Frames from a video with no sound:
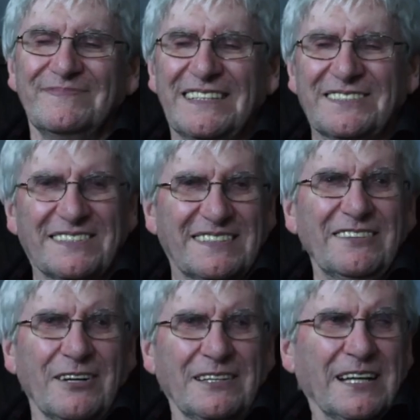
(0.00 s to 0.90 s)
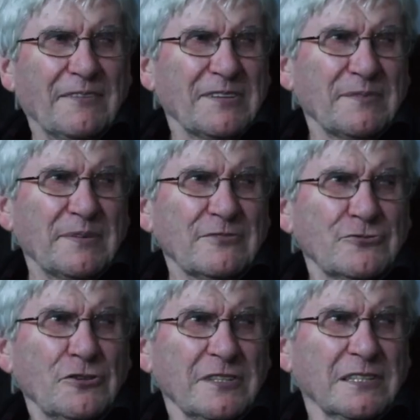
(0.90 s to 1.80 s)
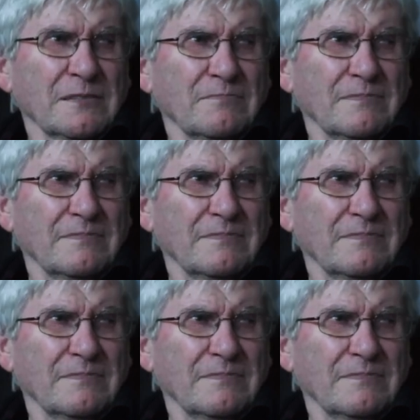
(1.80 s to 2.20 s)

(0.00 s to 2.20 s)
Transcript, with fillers: It's just, you know, they're being ruined.